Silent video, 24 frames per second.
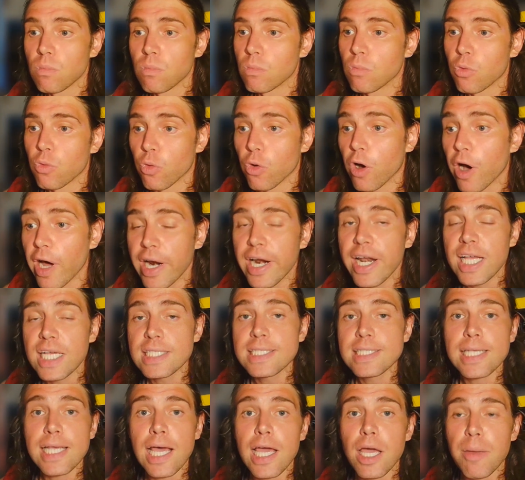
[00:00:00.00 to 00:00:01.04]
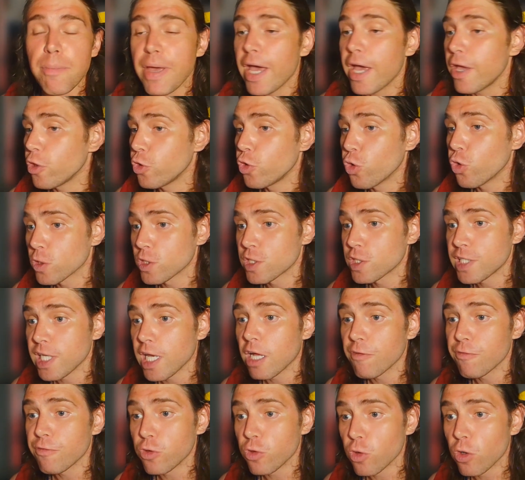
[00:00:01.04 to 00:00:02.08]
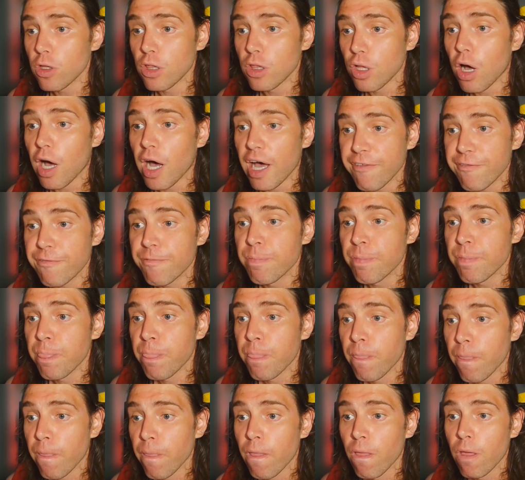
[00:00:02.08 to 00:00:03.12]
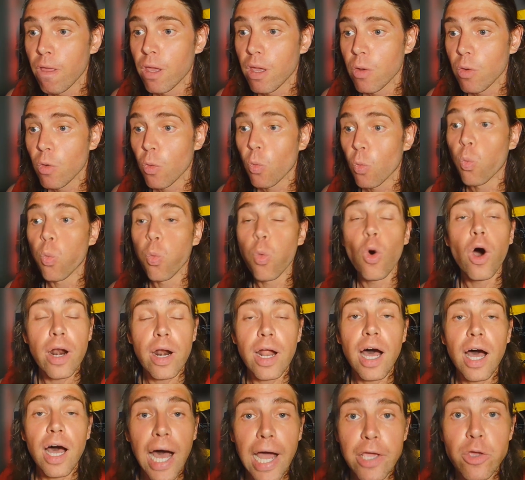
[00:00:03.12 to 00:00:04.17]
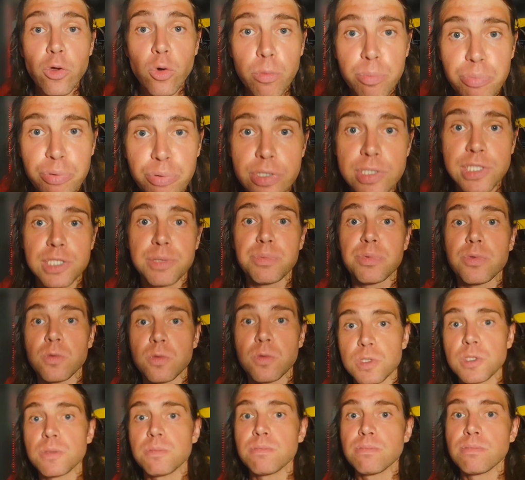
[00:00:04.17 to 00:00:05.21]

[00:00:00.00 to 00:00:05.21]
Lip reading: Write an essay about yourself, your life. What are your principles?